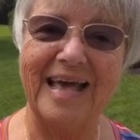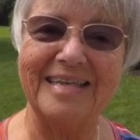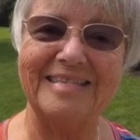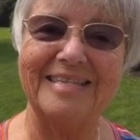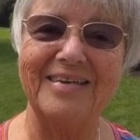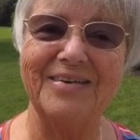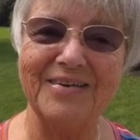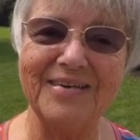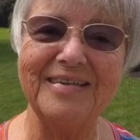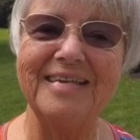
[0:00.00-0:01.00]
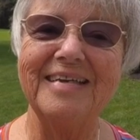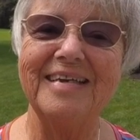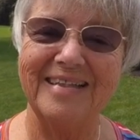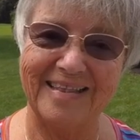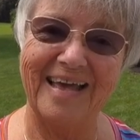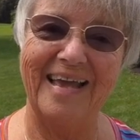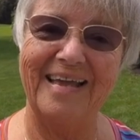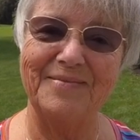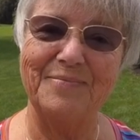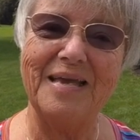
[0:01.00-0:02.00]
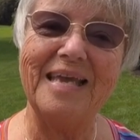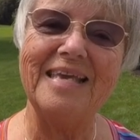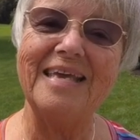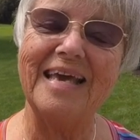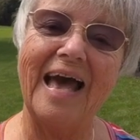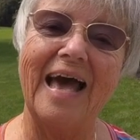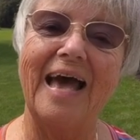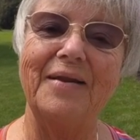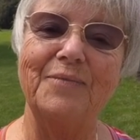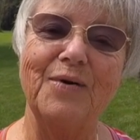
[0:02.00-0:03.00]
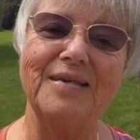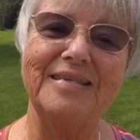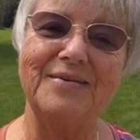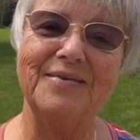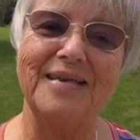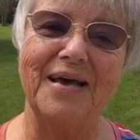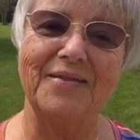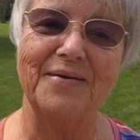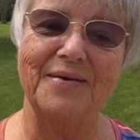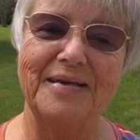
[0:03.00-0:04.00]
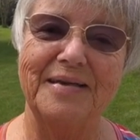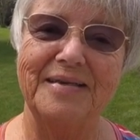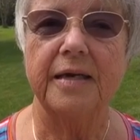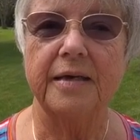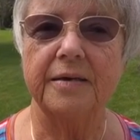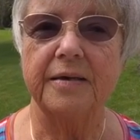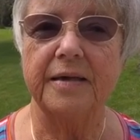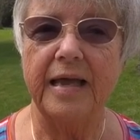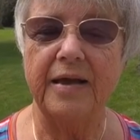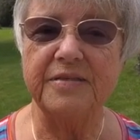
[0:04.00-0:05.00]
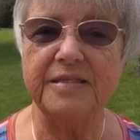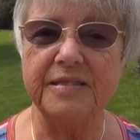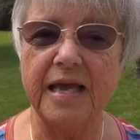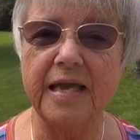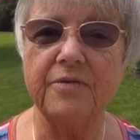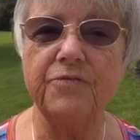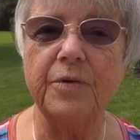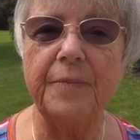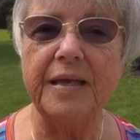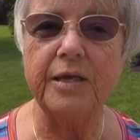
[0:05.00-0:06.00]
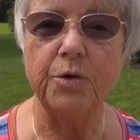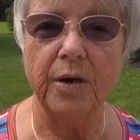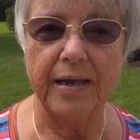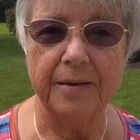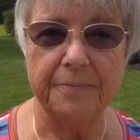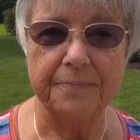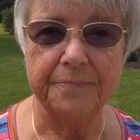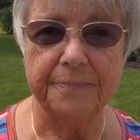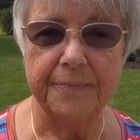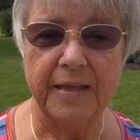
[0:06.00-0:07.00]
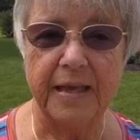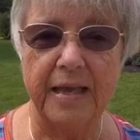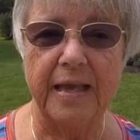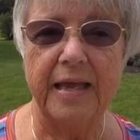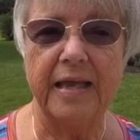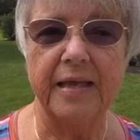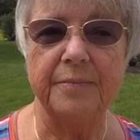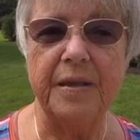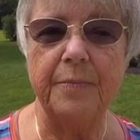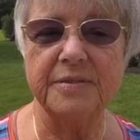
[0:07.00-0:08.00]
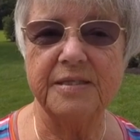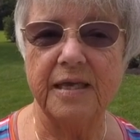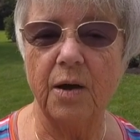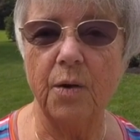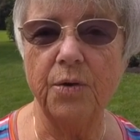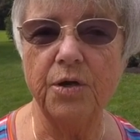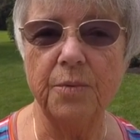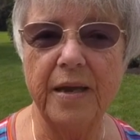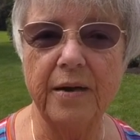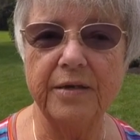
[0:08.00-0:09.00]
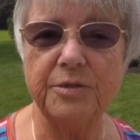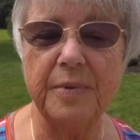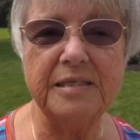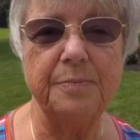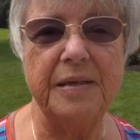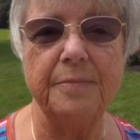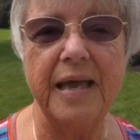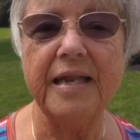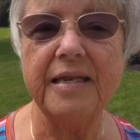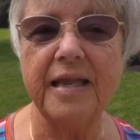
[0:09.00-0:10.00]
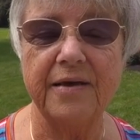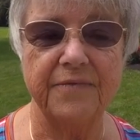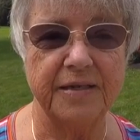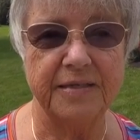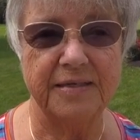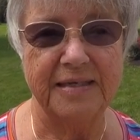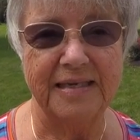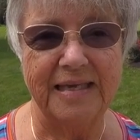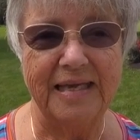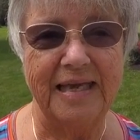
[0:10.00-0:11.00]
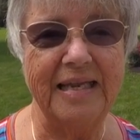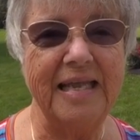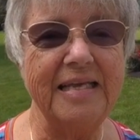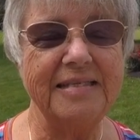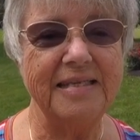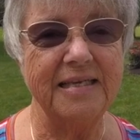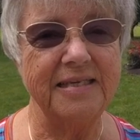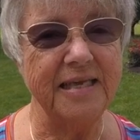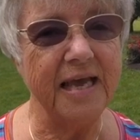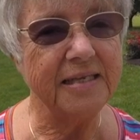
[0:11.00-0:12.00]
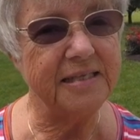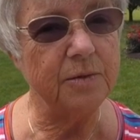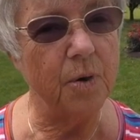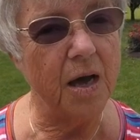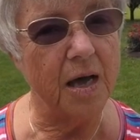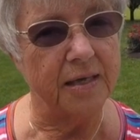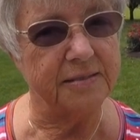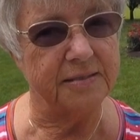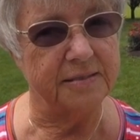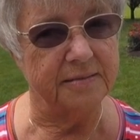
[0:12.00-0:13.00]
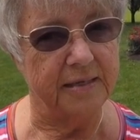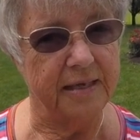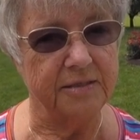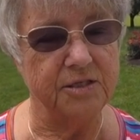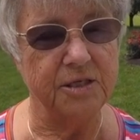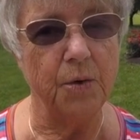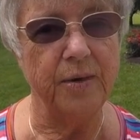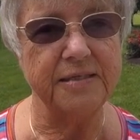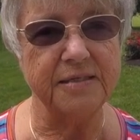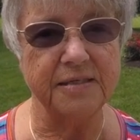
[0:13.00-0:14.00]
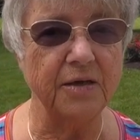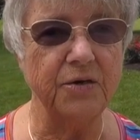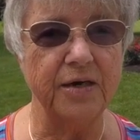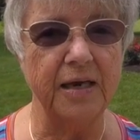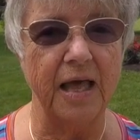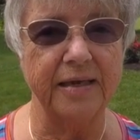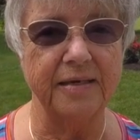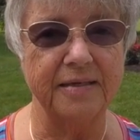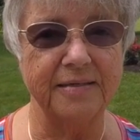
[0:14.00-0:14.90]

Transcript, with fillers: That's a good thing. Be ye kind one to another. Uh, have a saying from Billy Graham. And people said, Oh, your marriage must have been made in heaven. And he said, Yes, it was. And so is thunder and lightning.